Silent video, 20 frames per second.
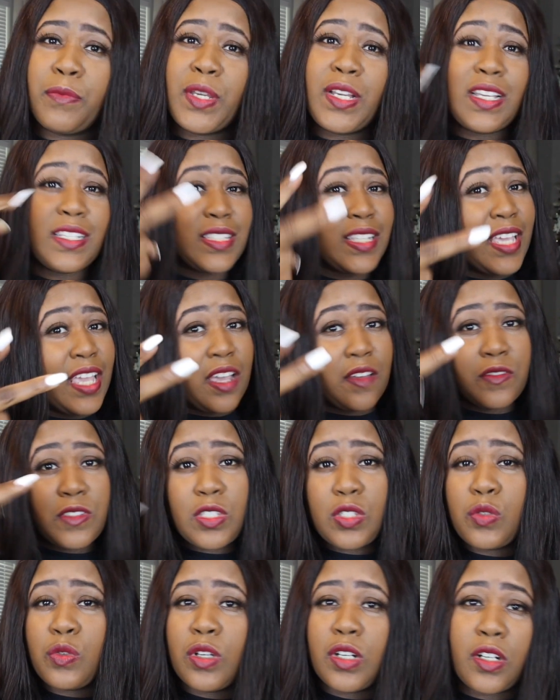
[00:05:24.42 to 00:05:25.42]
because they have
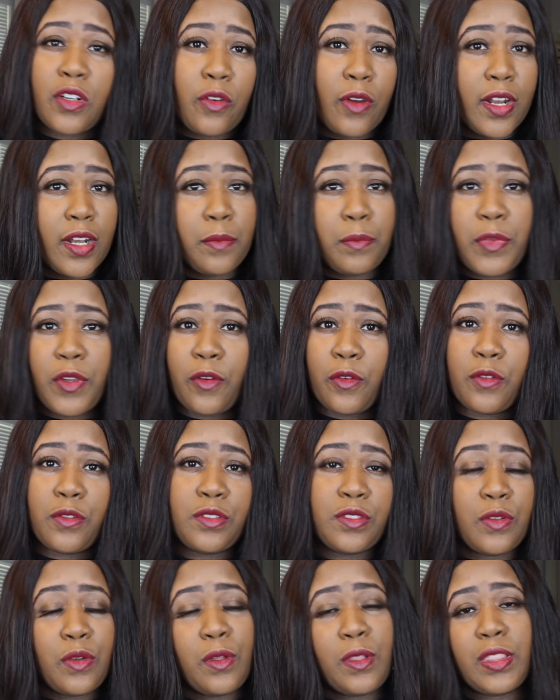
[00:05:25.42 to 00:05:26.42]
two other credit
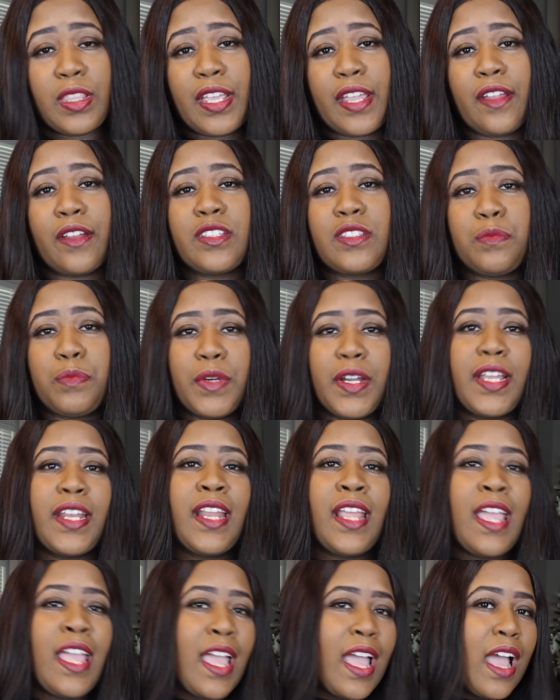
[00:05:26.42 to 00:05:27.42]
bureaus on theirs,
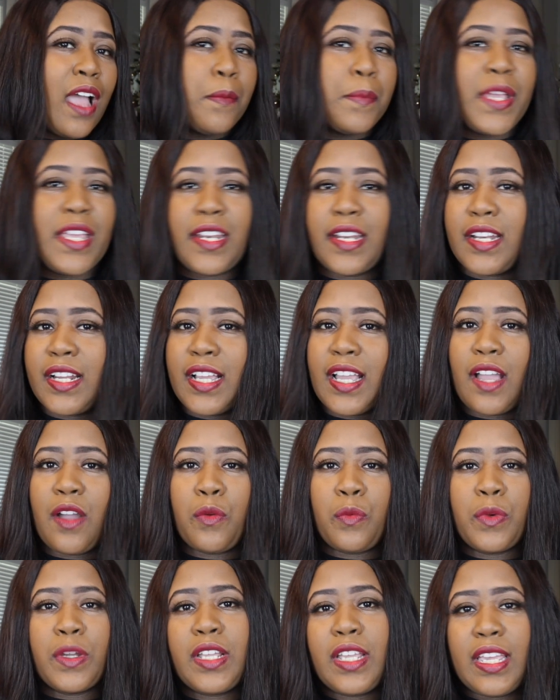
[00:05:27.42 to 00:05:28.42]
but I made an
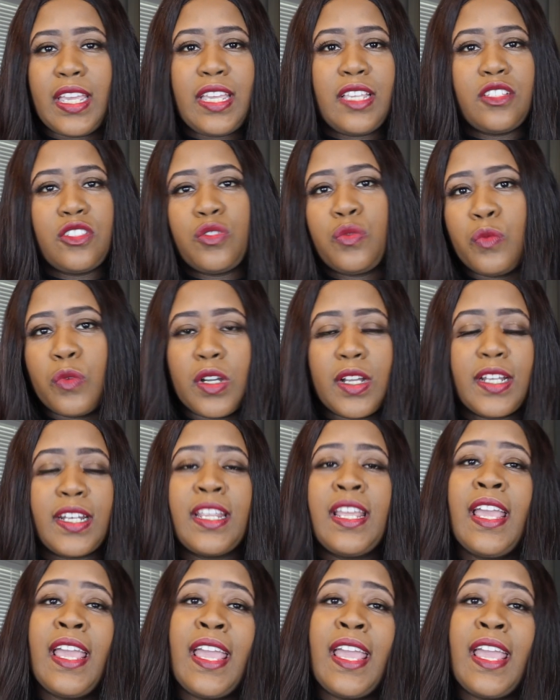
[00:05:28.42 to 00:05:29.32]
account with each one.